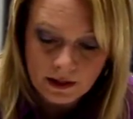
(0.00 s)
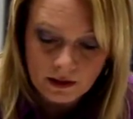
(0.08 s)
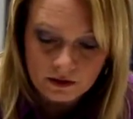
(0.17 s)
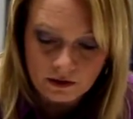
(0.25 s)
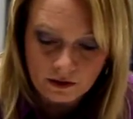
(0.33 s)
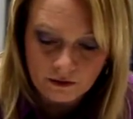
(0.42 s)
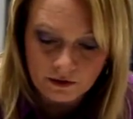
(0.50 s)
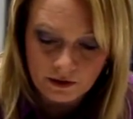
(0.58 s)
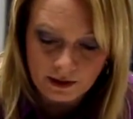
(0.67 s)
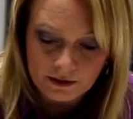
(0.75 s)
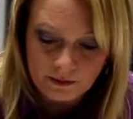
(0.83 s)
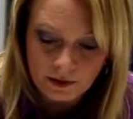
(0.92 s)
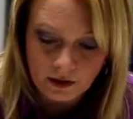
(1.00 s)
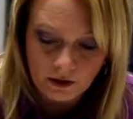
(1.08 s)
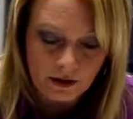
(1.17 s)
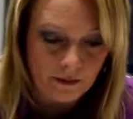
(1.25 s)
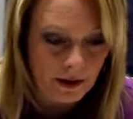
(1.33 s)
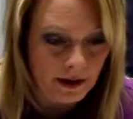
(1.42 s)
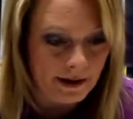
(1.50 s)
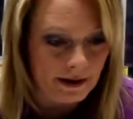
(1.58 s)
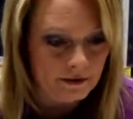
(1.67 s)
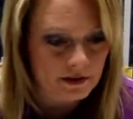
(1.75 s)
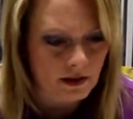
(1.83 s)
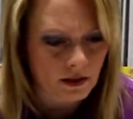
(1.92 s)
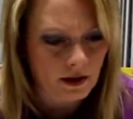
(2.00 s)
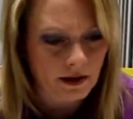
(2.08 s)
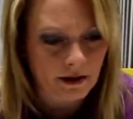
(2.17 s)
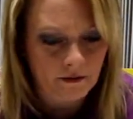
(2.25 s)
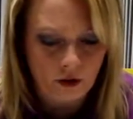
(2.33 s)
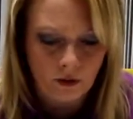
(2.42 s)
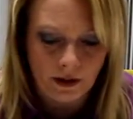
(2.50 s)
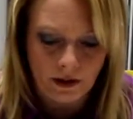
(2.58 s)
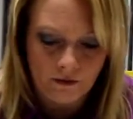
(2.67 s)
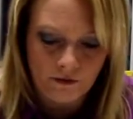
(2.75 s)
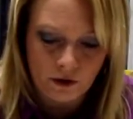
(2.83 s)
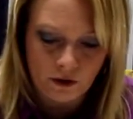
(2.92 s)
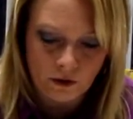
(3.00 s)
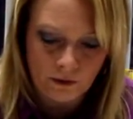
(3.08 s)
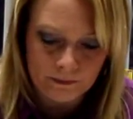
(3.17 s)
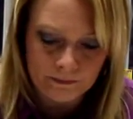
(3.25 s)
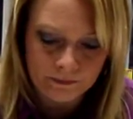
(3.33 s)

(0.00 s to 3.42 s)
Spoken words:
So for next I'm going to look at my Fs. I think I have quite a few